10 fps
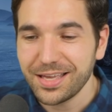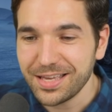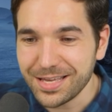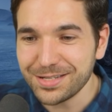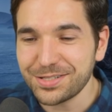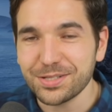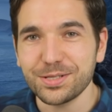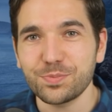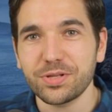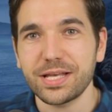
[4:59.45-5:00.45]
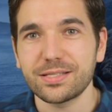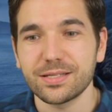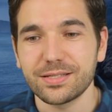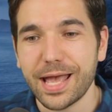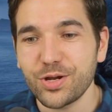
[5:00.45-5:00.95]
into these
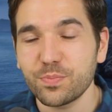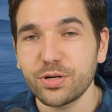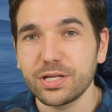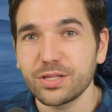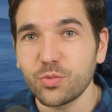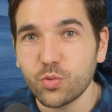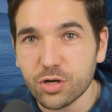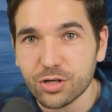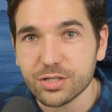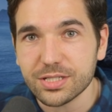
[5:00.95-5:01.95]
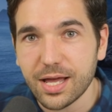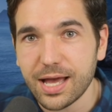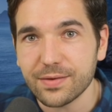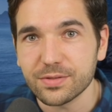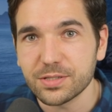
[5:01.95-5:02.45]
places and you're putting the workers'
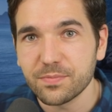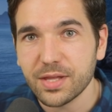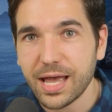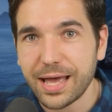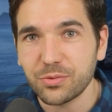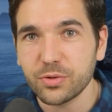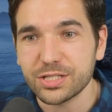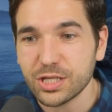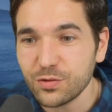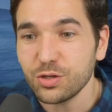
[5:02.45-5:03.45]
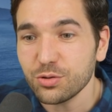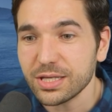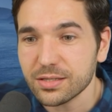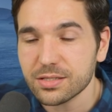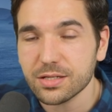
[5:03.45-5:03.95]
lives at risk. You
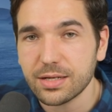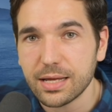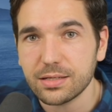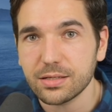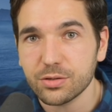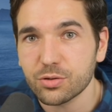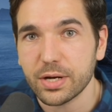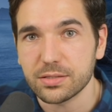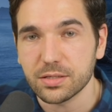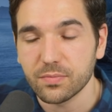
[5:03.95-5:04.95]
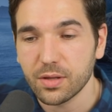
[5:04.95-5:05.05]
think this is a good idea? You're crazy.